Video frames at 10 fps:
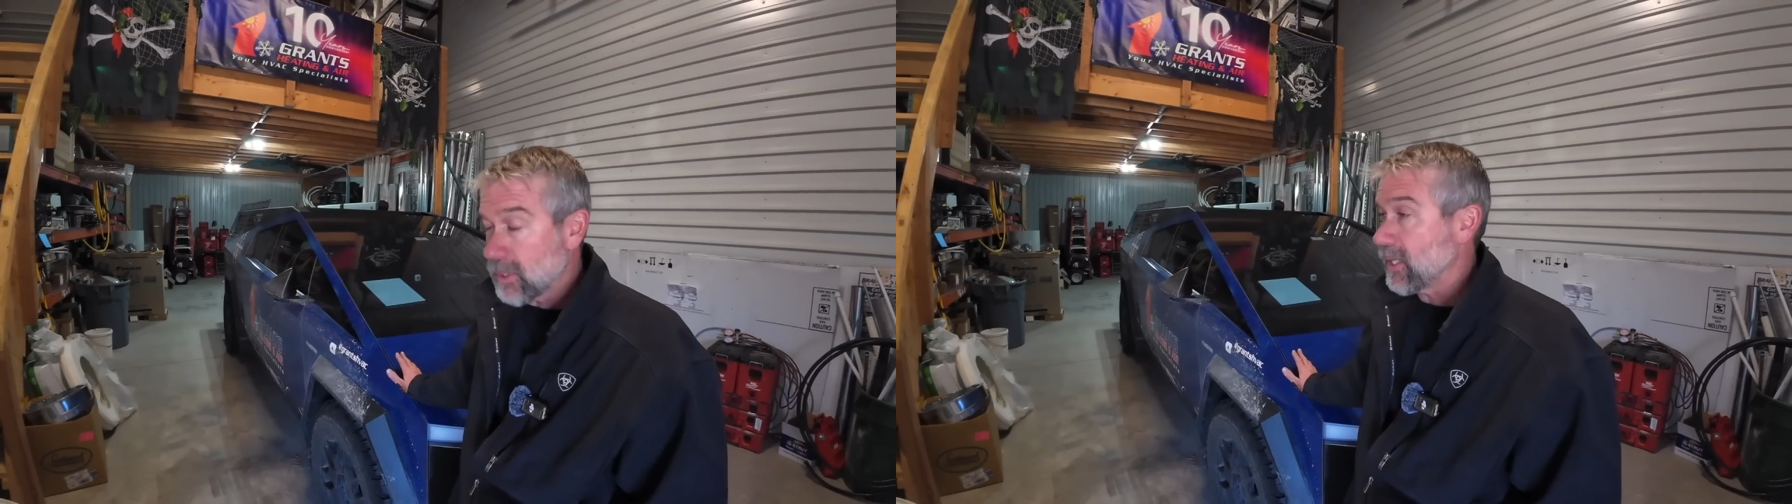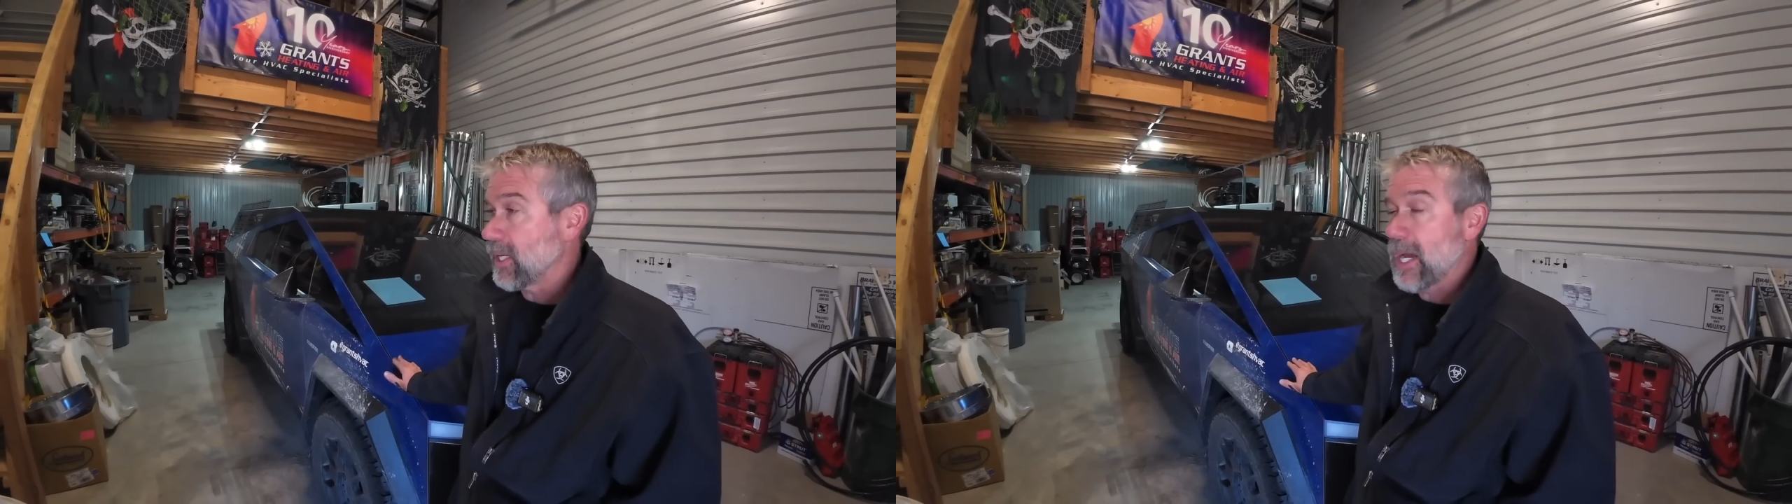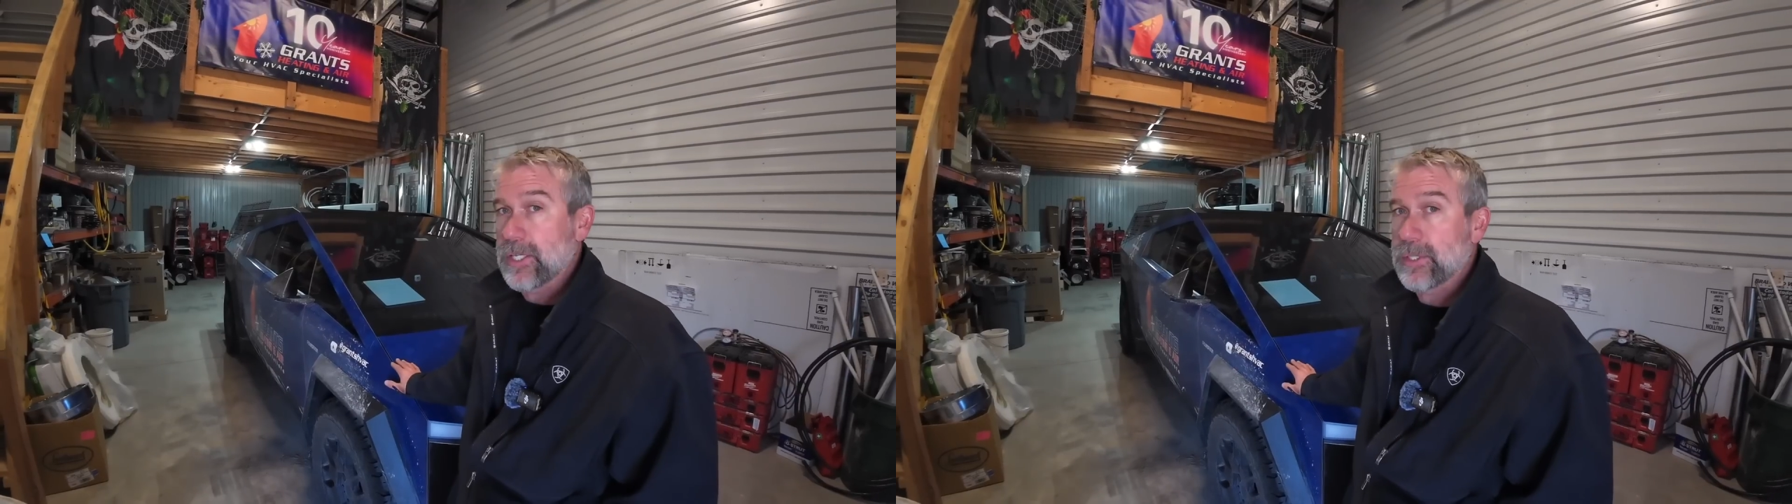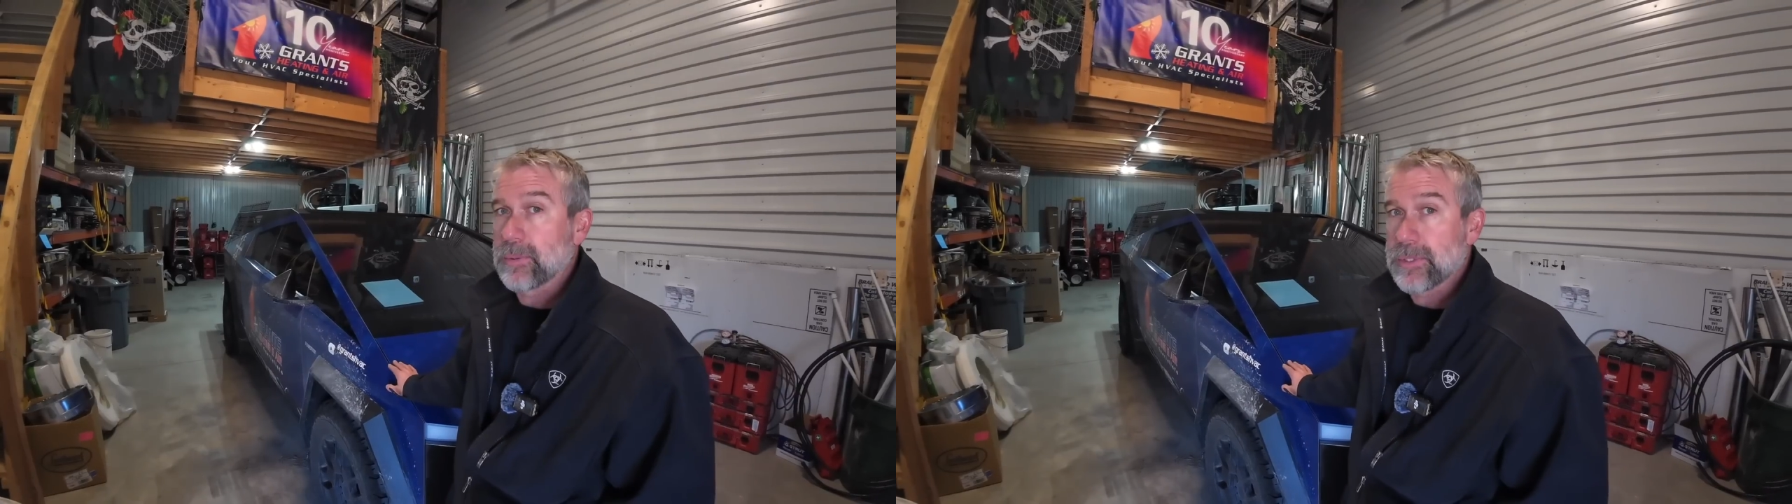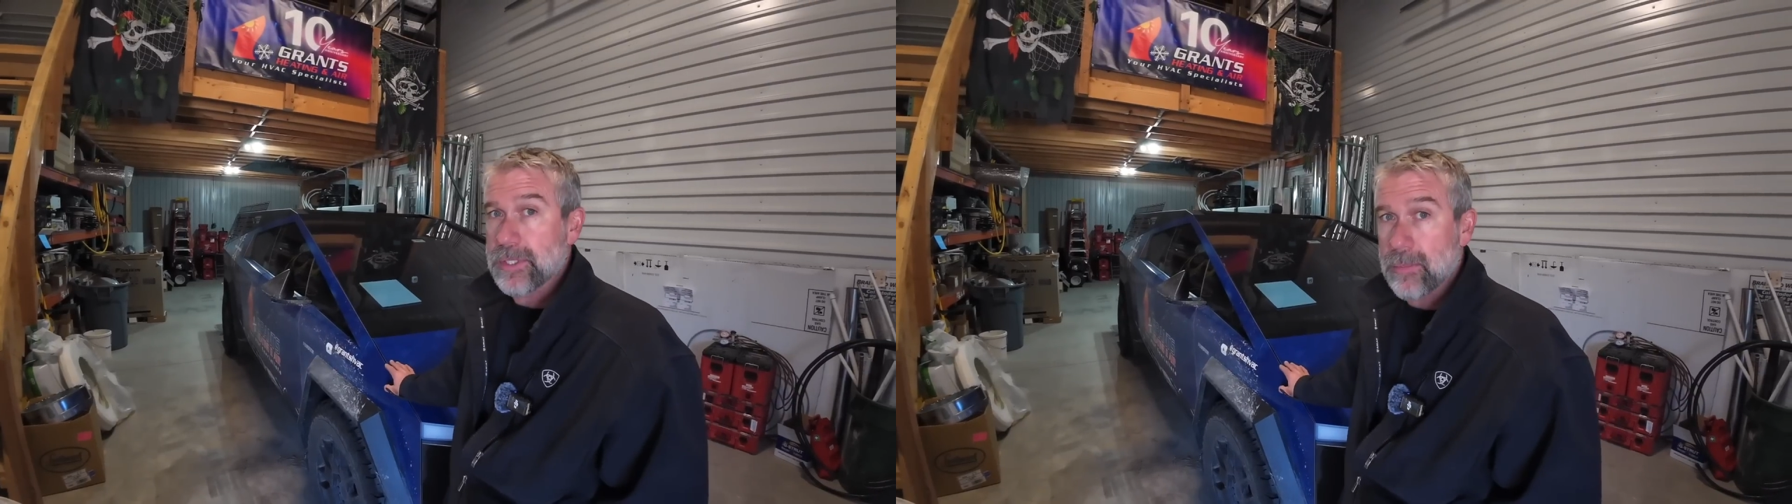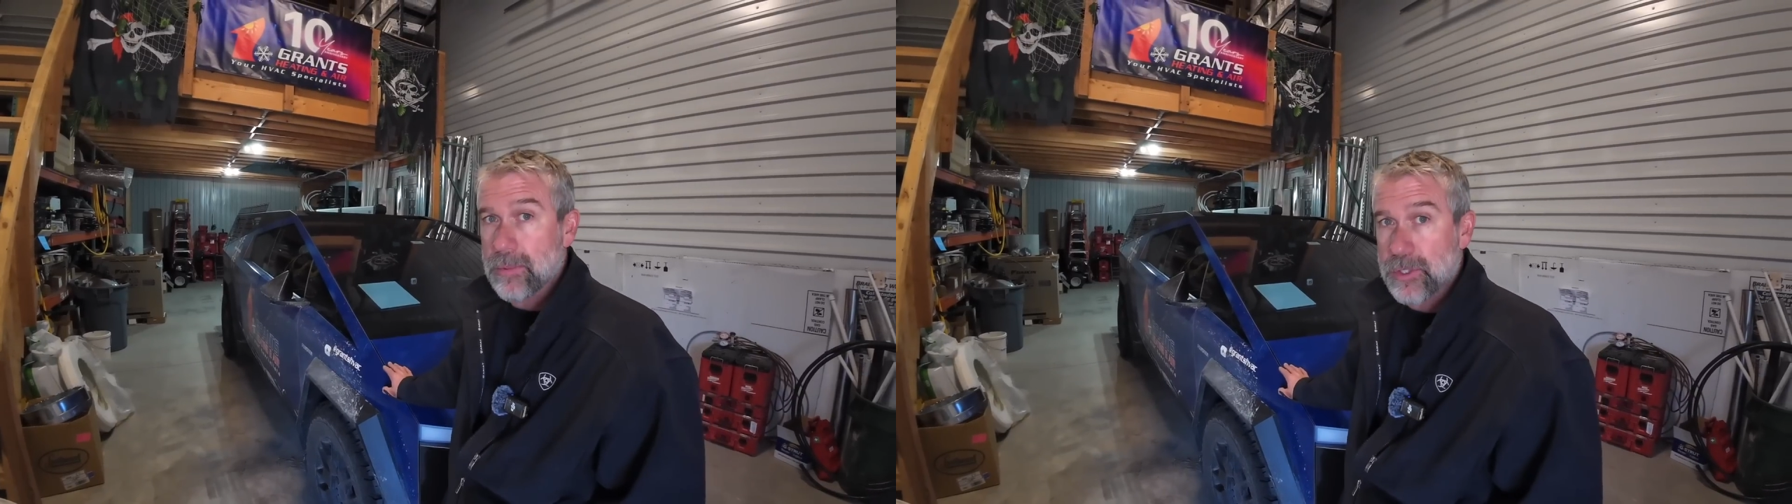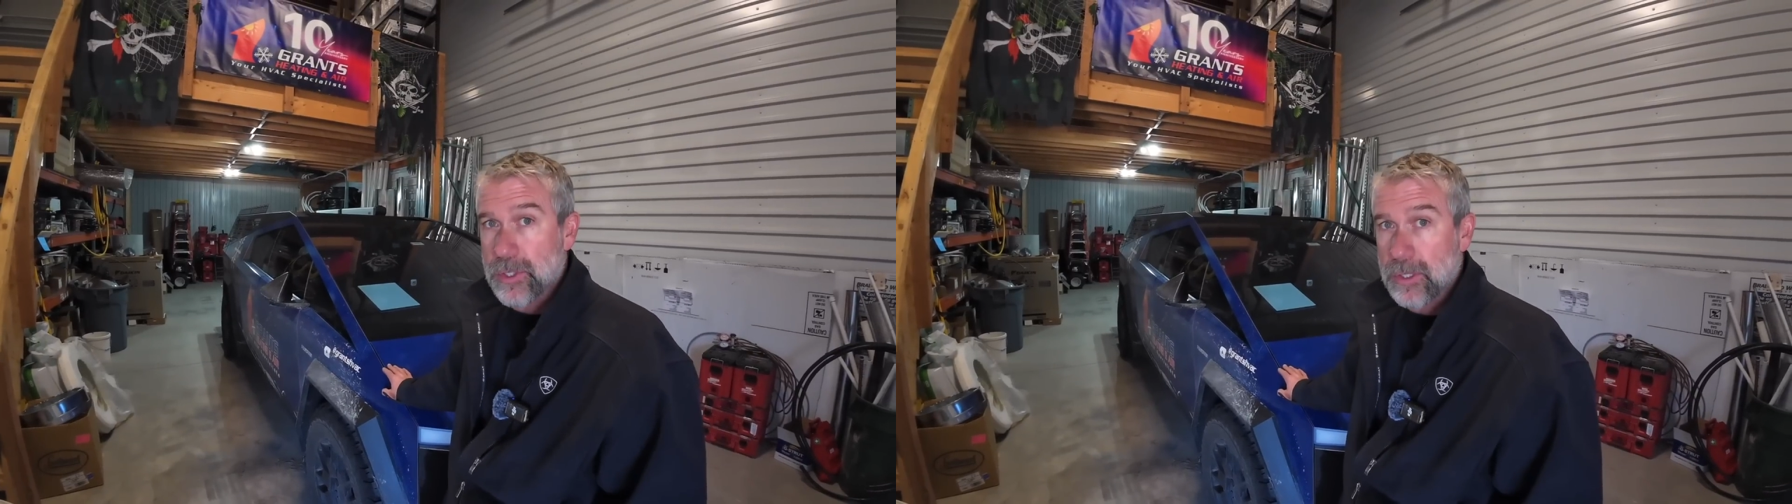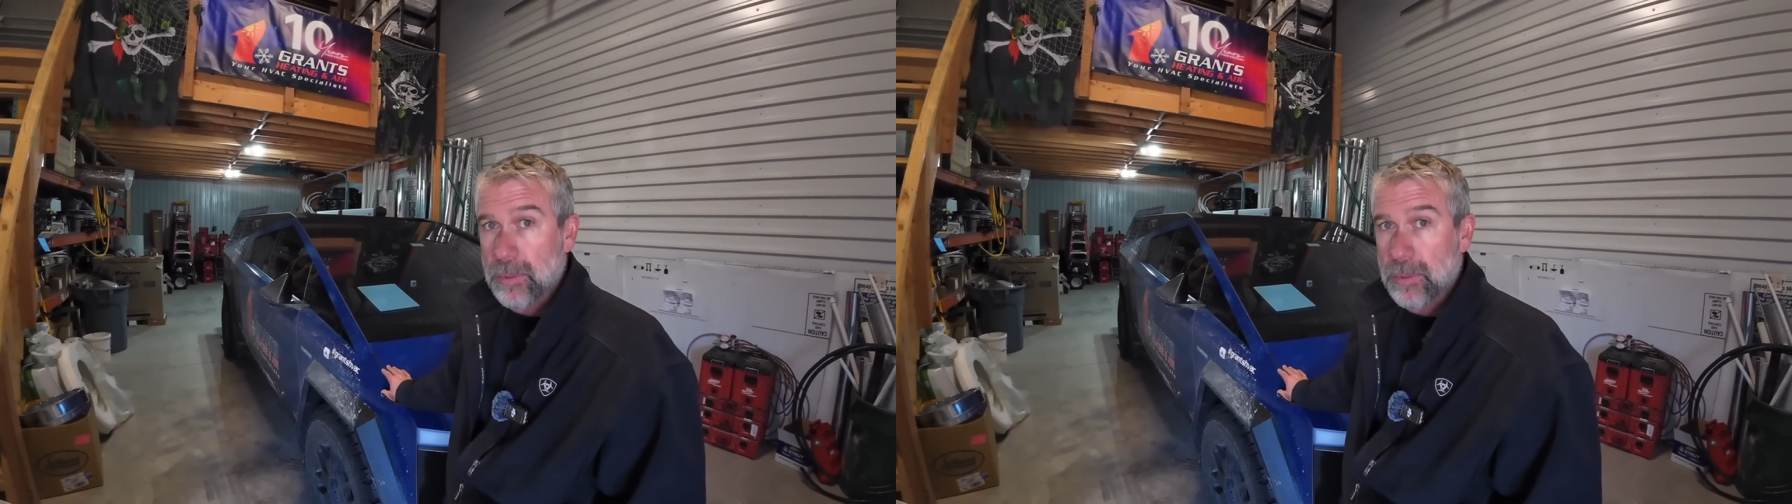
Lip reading: with the actual Cybertruck,